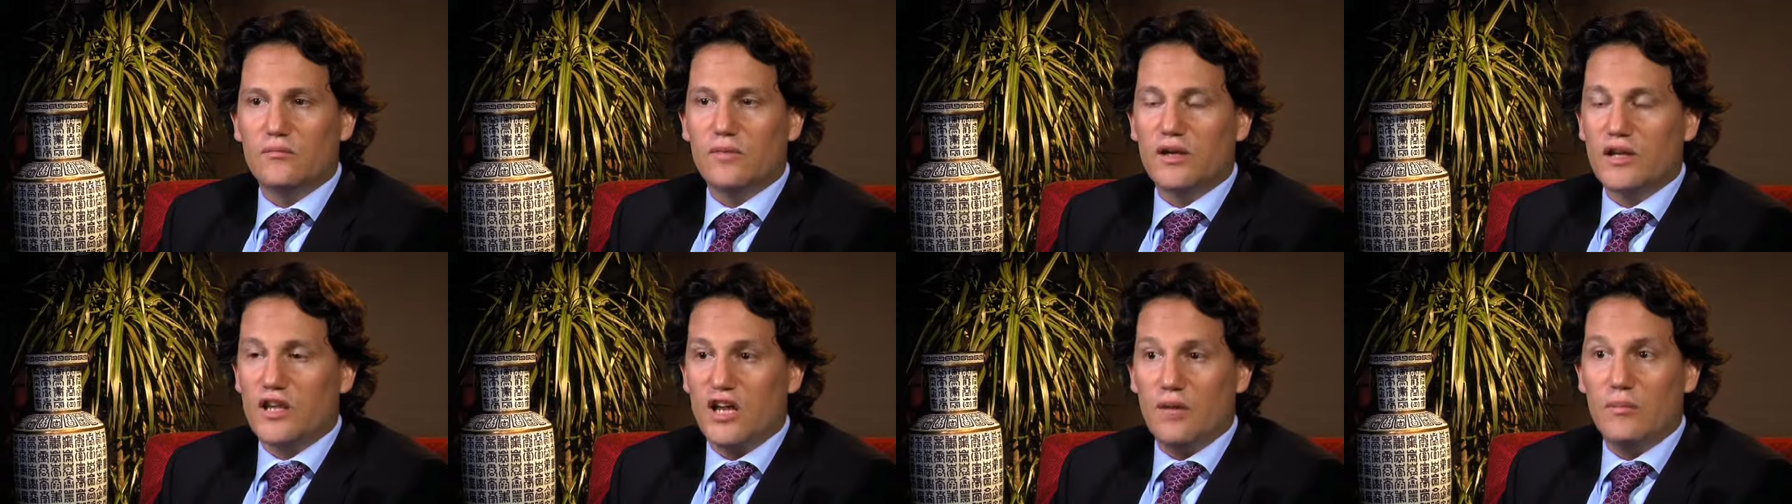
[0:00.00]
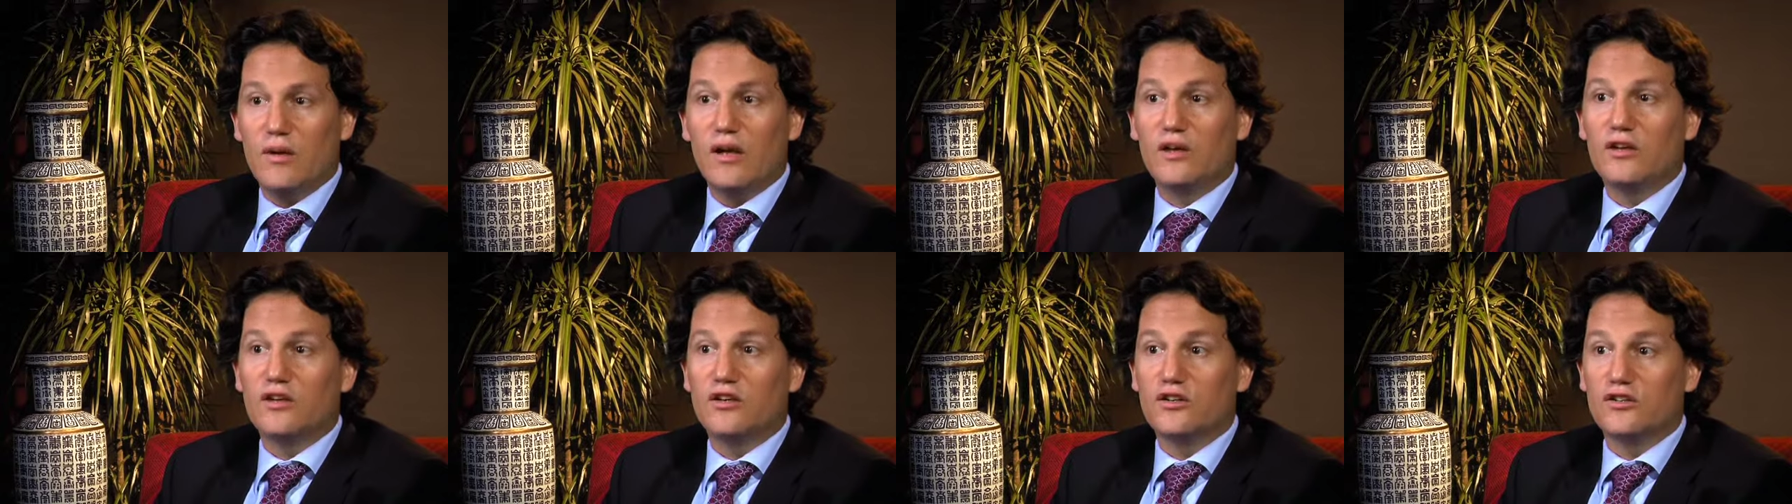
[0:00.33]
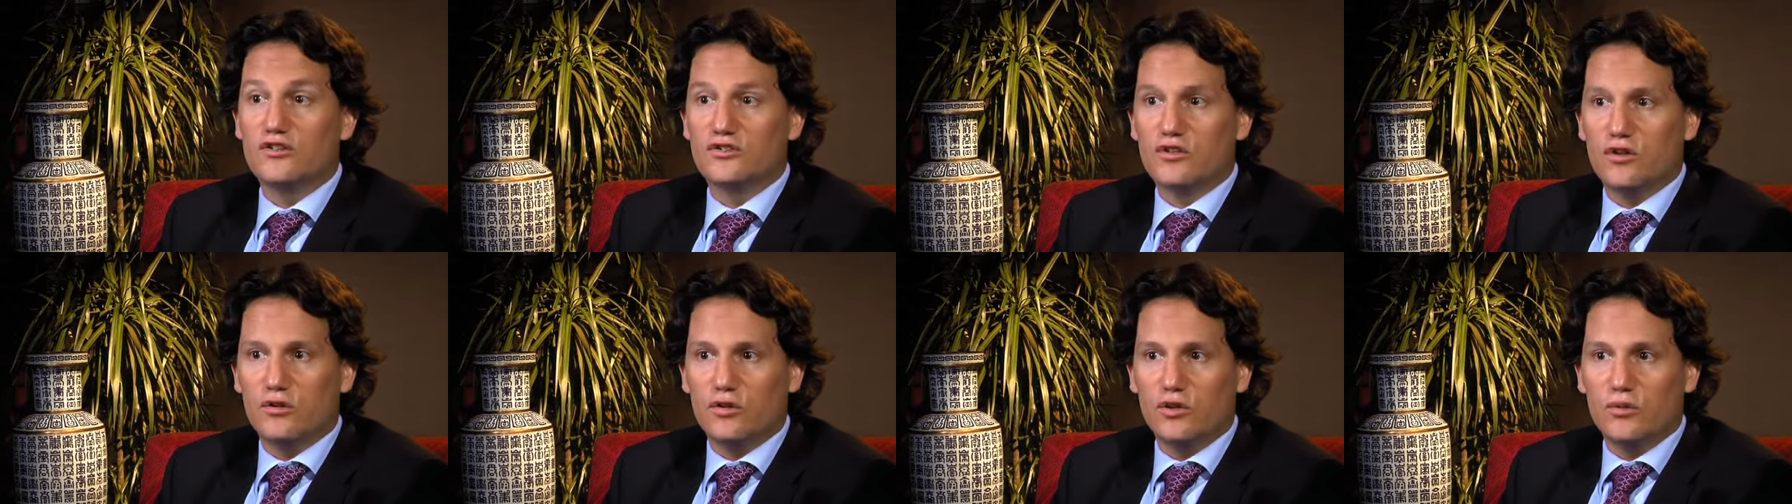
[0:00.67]
become
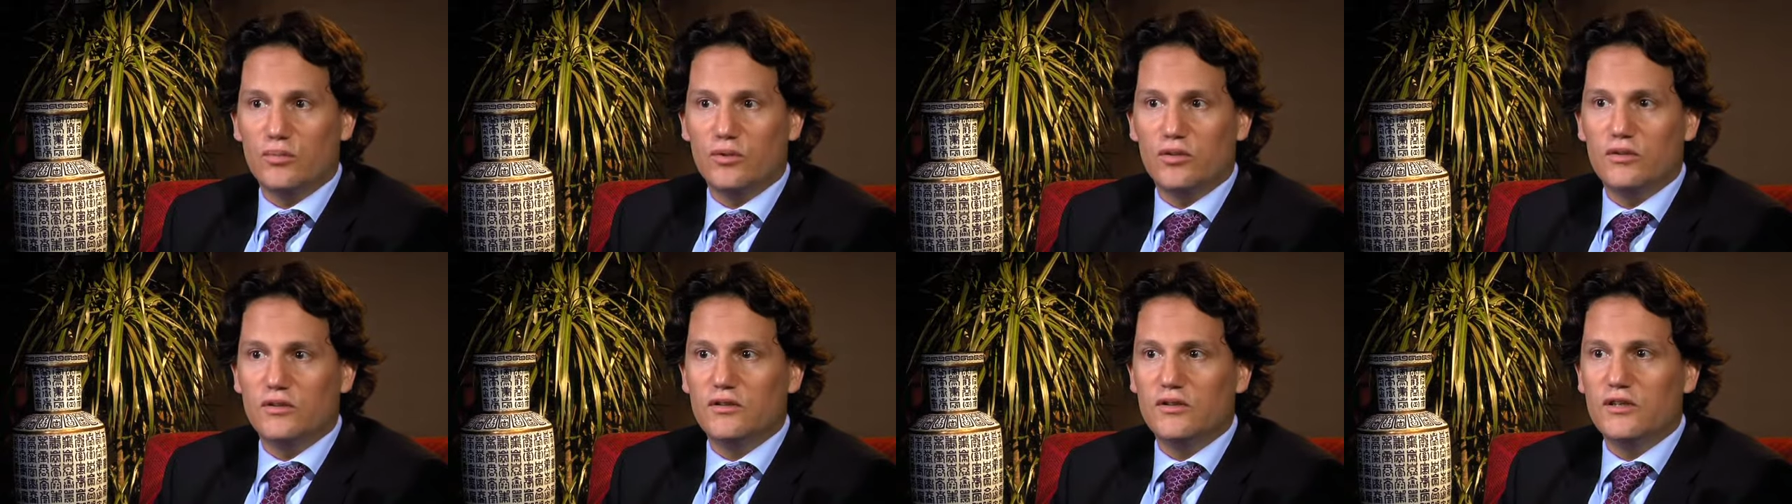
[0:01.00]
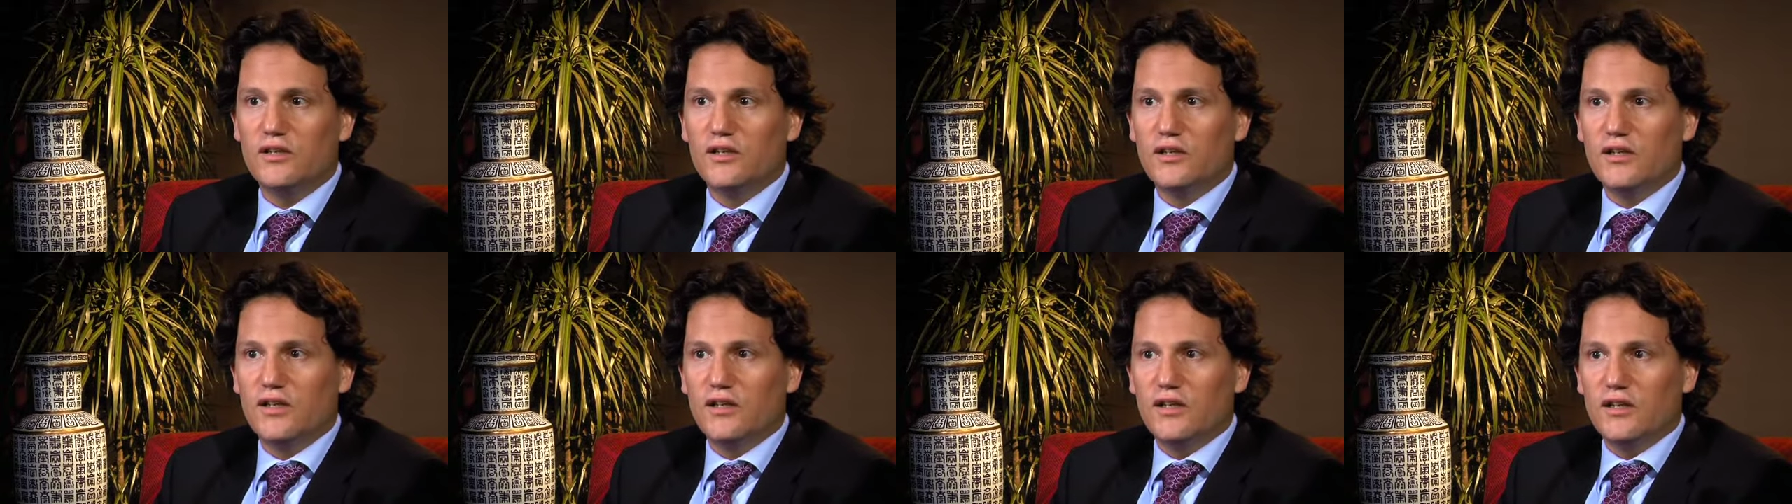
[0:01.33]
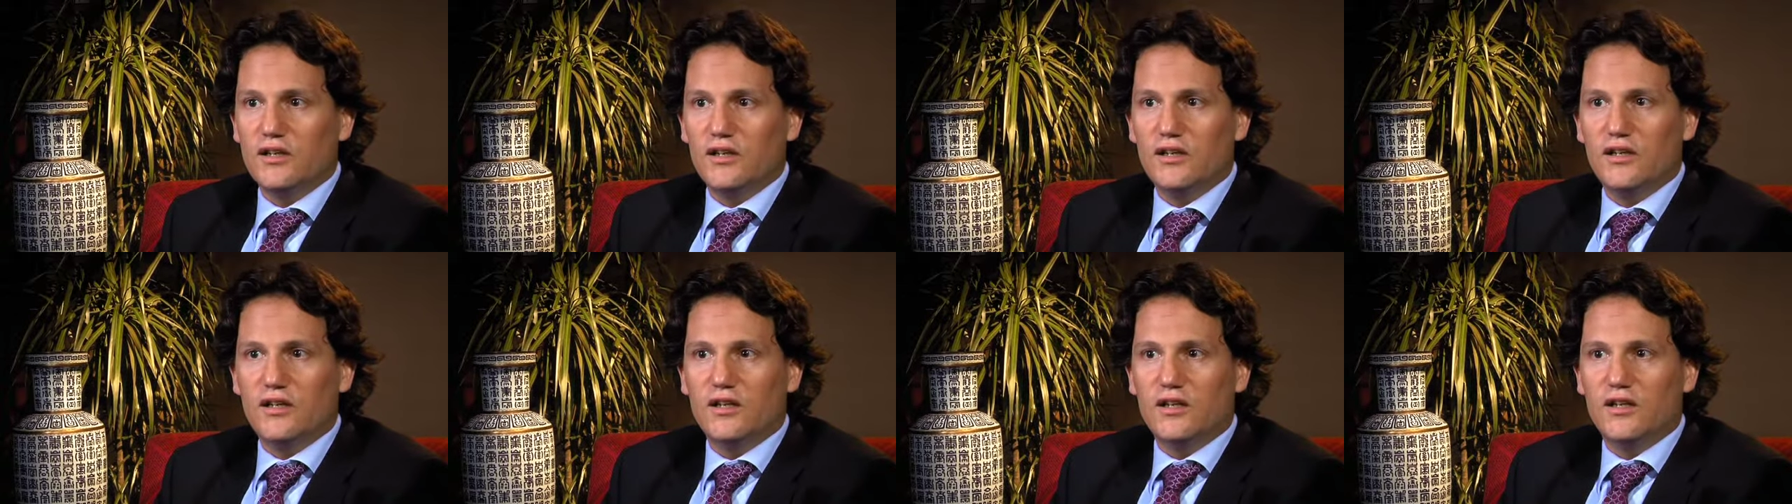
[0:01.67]
uncontrollable
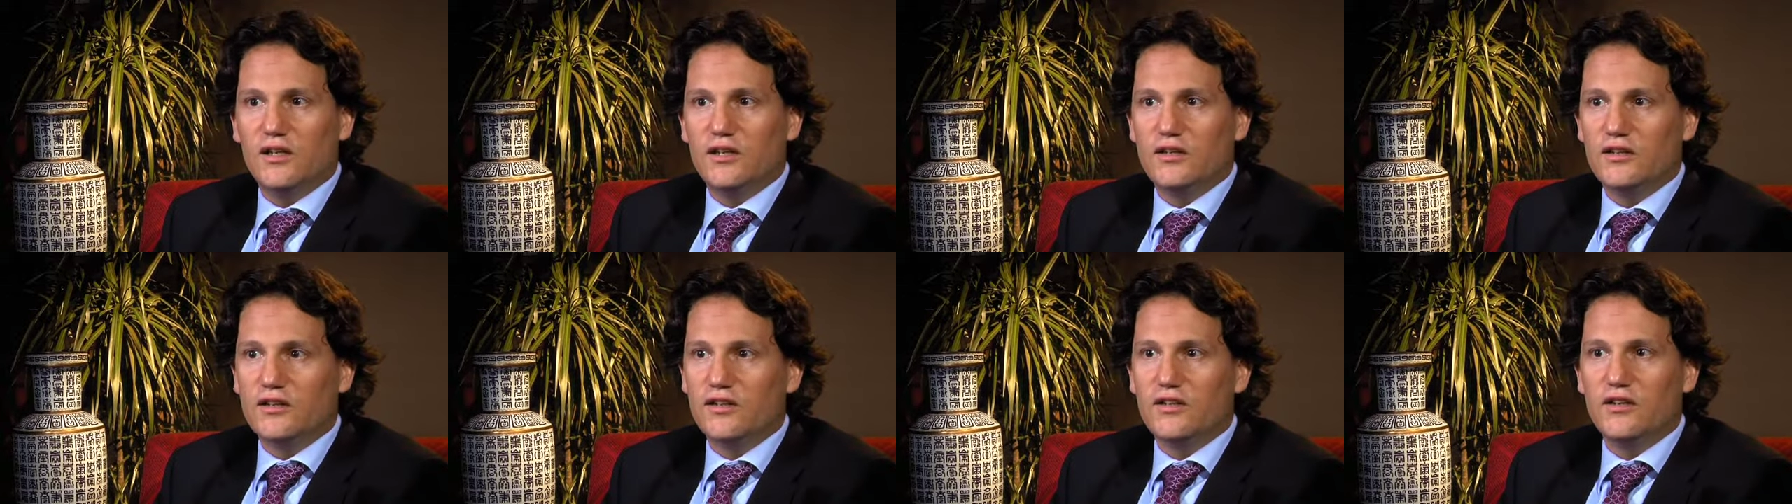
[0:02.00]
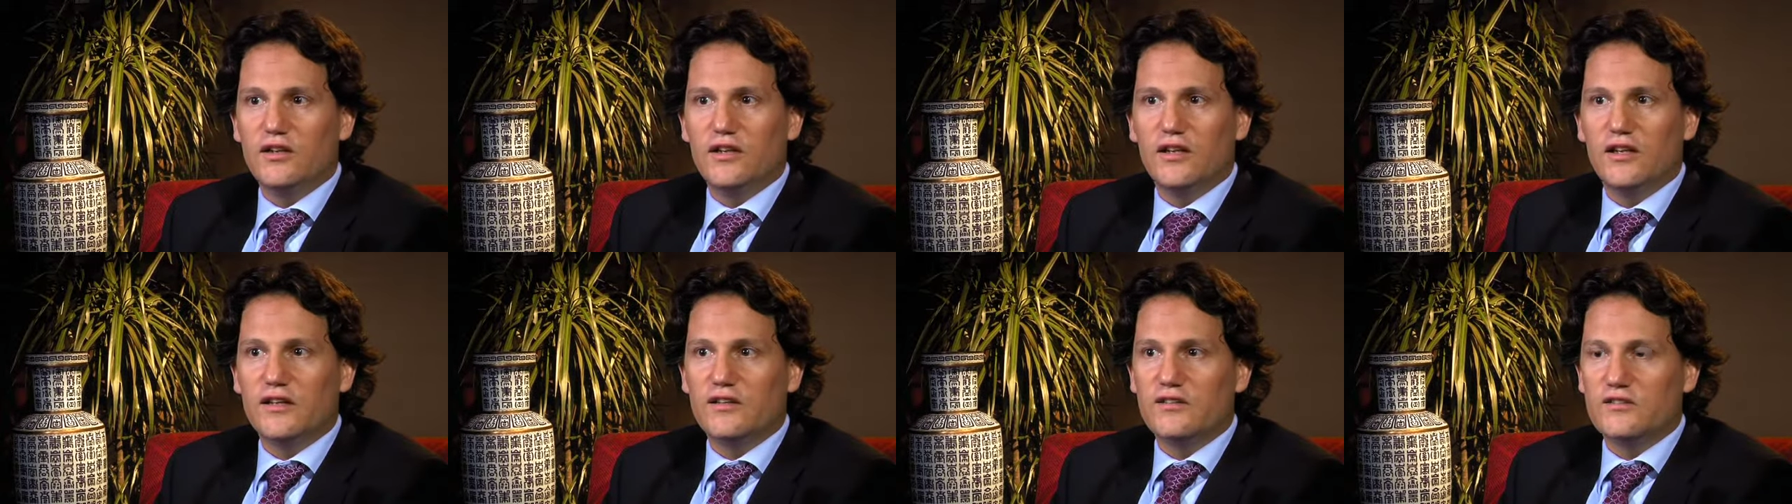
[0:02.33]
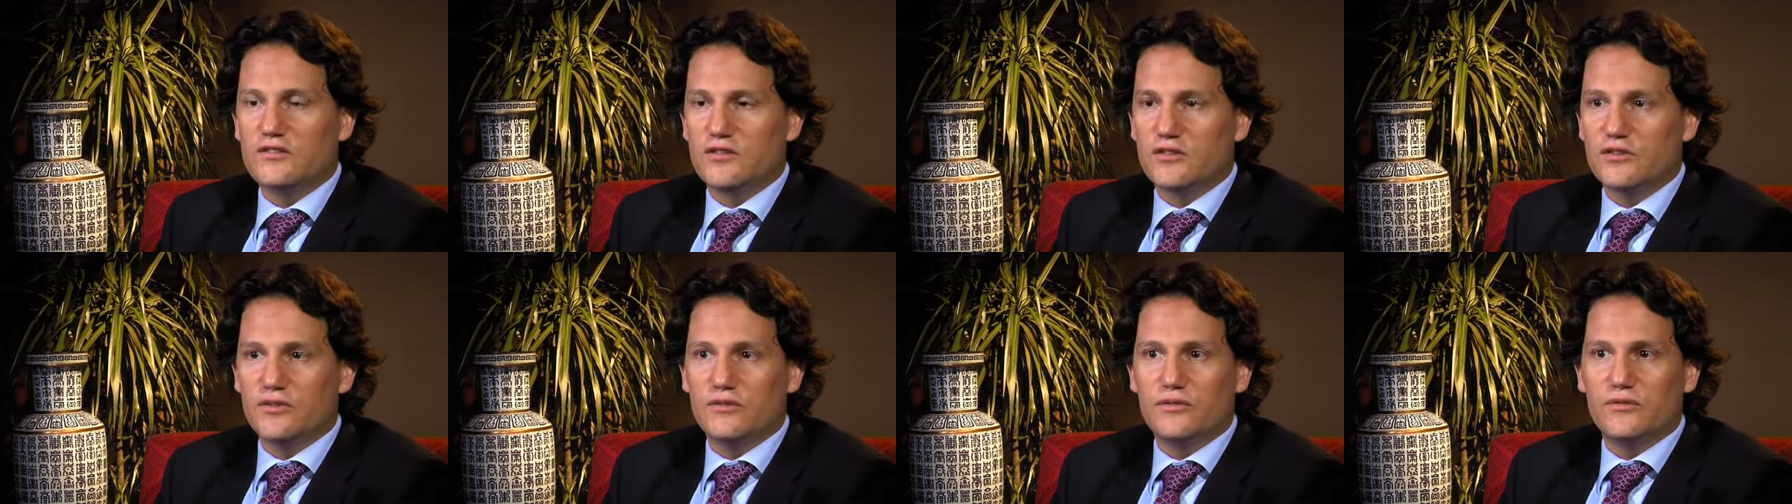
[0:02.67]
and can lead
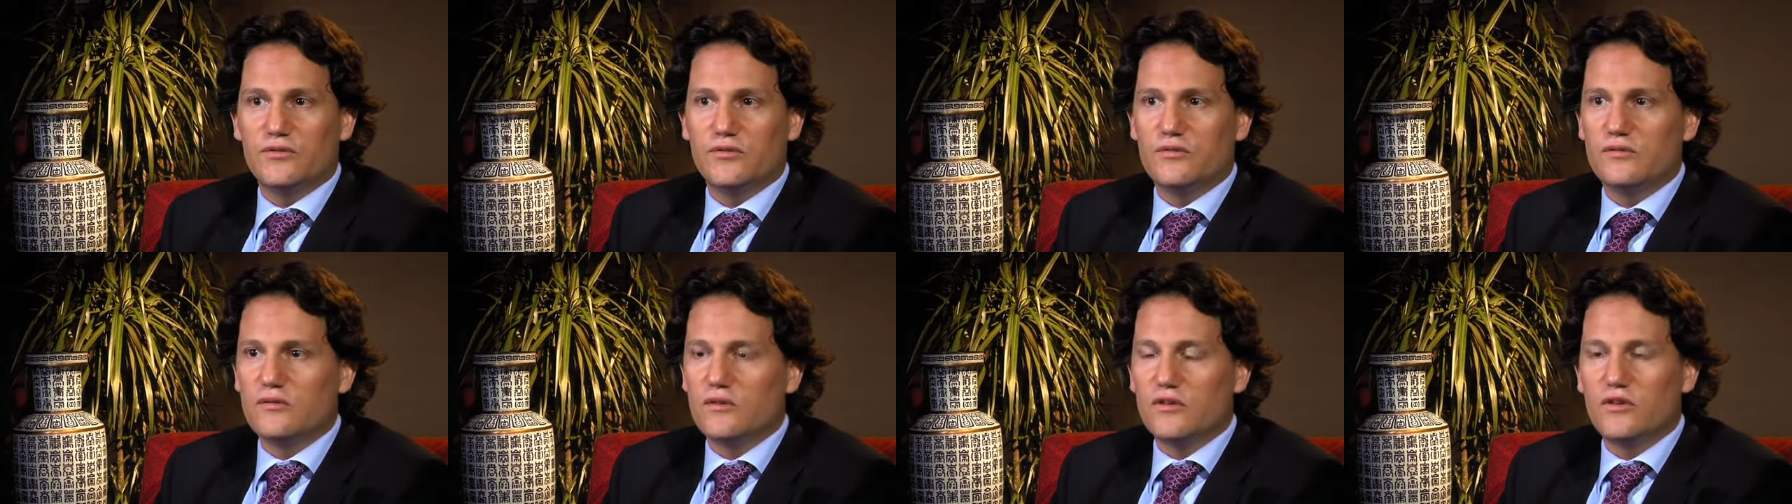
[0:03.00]
to